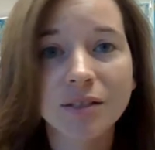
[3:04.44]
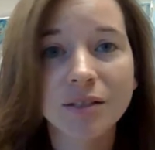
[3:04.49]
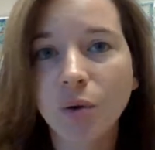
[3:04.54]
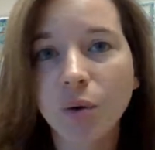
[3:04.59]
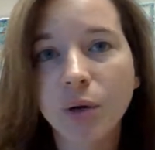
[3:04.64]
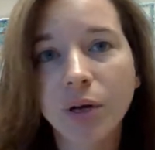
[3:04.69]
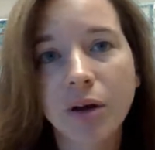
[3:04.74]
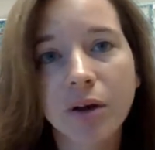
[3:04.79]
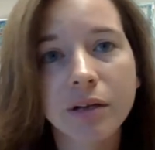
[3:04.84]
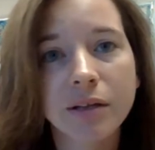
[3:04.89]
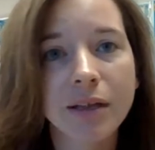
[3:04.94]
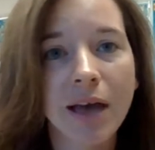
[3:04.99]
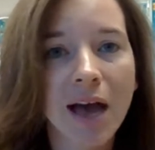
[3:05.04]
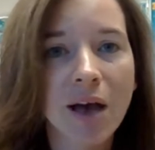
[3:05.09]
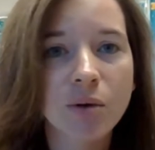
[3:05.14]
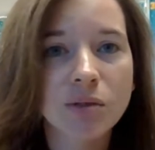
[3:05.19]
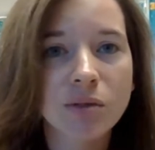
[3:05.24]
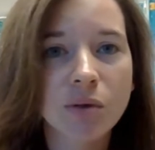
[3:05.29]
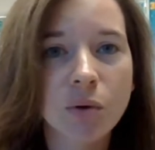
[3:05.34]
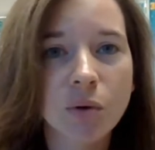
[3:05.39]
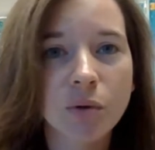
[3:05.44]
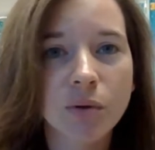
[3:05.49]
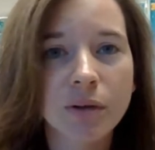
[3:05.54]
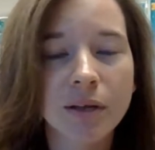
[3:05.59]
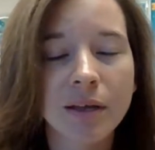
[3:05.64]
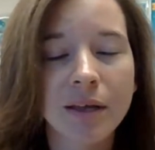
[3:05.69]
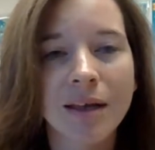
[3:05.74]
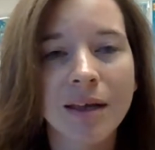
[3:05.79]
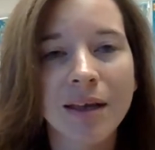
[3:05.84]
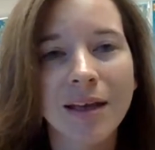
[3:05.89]
that's going on in the household,
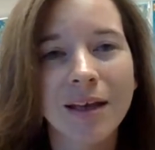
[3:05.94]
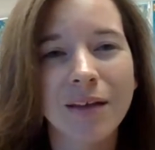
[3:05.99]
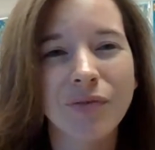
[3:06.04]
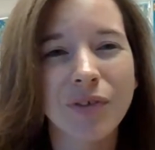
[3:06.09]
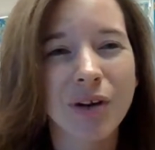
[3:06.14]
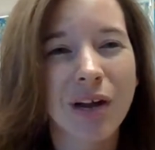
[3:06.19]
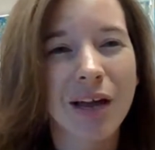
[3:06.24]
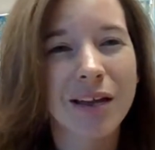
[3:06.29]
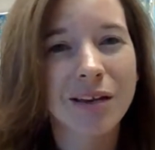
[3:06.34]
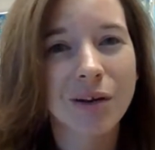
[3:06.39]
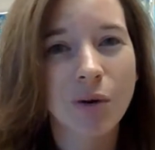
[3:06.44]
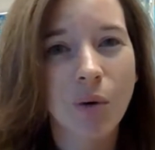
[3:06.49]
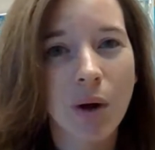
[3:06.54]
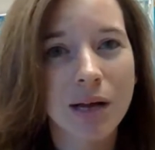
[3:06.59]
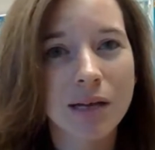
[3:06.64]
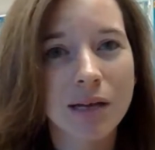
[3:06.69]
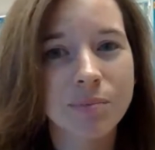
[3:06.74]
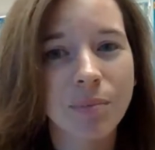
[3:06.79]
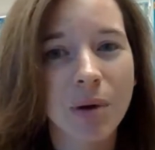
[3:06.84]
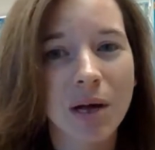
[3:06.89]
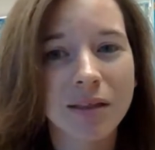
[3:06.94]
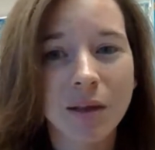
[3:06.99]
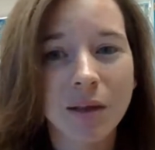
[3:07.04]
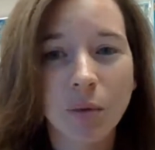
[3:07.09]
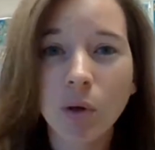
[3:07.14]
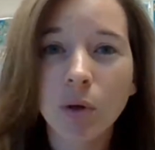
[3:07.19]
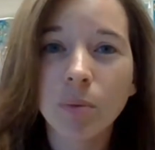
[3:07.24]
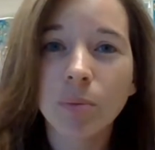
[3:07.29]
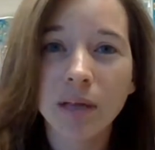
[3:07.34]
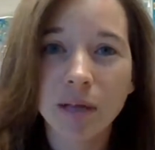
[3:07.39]
if they're not in a quiet spot, they
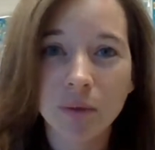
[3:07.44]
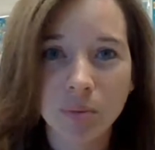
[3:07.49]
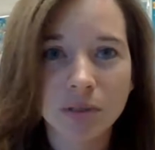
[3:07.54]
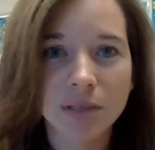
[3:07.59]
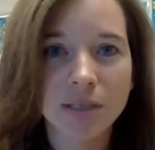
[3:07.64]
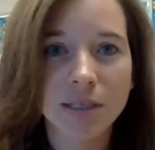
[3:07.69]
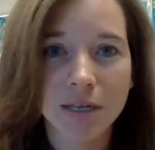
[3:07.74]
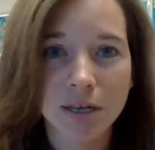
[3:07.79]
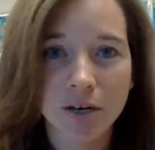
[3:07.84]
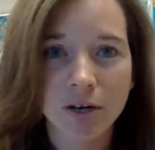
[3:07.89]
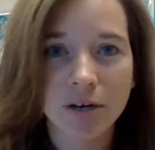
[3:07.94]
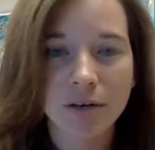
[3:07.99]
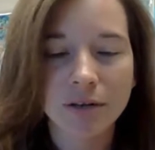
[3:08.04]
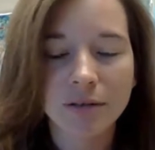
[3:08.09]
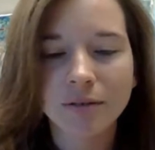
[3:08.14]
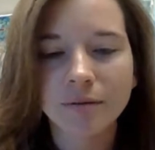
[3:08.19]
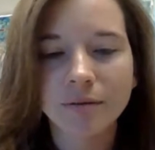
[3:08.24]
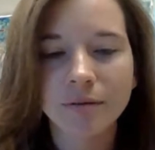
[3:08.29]
will be able to hear.